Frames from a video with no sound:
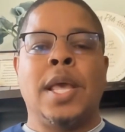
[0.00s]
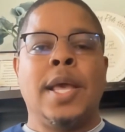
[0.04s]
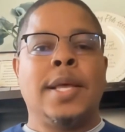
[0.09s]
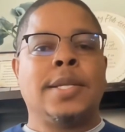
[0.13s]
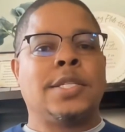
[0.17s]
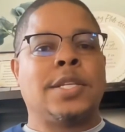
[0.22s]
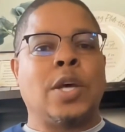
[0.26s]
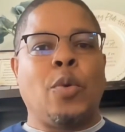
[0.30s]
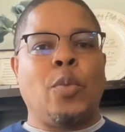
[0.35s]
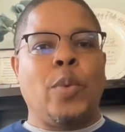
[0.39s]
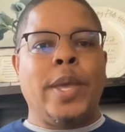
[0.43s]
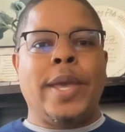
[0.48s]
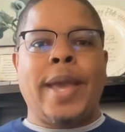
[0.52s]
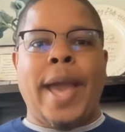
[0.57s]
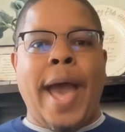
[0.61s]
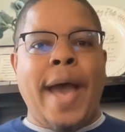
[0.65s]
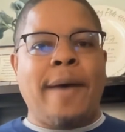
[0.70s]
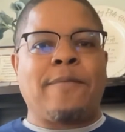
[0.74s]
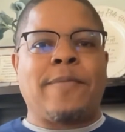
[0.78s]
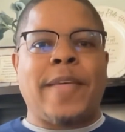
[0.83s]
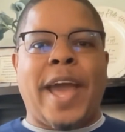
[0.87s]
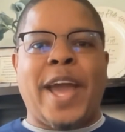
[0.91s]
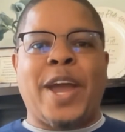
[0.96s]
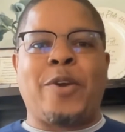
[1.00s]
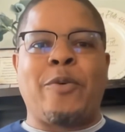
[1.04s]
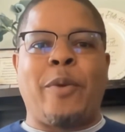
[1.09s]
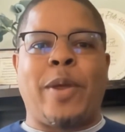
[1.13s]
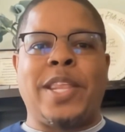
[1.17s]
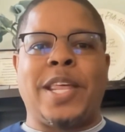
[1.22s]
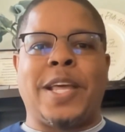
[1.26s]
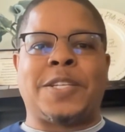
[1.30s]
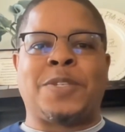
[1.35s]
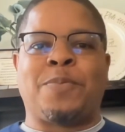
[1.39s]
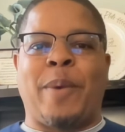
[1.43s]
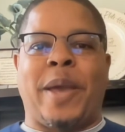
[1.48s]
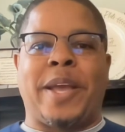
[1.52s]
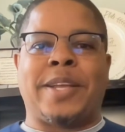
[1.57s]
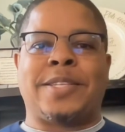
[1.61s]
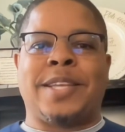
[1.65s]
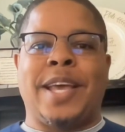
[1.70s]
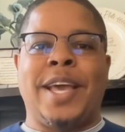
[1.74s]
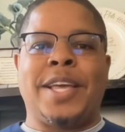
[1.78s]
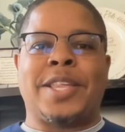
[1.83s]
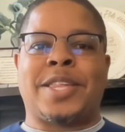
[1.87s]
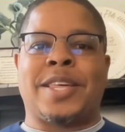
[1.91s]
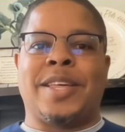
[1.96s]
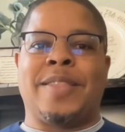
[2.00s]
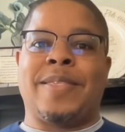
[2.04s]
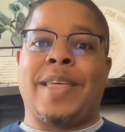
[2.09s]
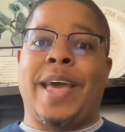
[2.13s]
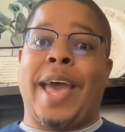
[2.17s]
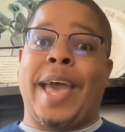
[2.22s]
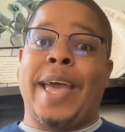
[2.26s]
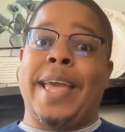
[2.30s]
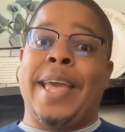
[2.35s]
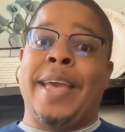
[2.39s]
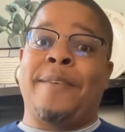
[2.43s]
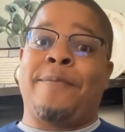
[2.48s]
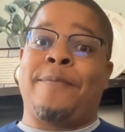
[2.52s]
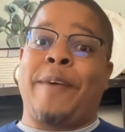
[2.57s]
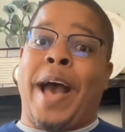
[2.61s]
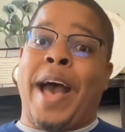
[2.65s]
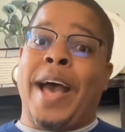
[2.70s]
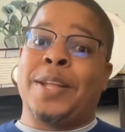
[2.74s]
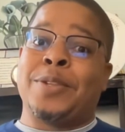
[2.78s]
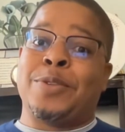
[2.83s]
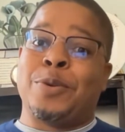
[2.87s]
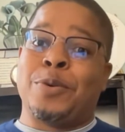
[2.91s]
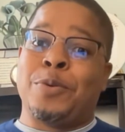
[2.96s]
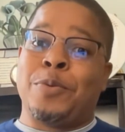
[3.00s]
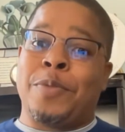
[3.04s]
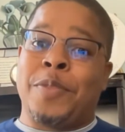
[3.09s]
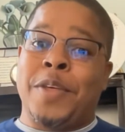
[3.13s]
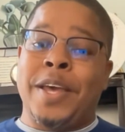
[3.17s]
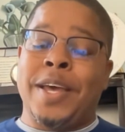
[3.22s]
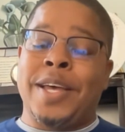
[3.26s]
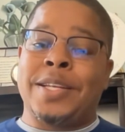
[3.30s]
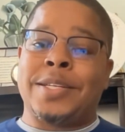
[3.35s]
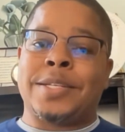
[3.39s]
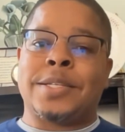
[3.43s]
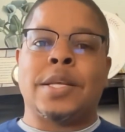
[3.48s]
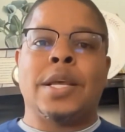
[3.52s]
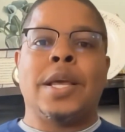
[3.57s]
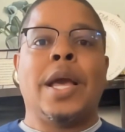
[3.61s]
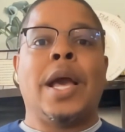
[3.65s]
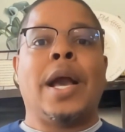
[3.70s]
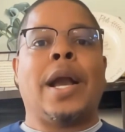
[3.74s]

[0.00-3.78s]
So we have that great expectation that if I do this,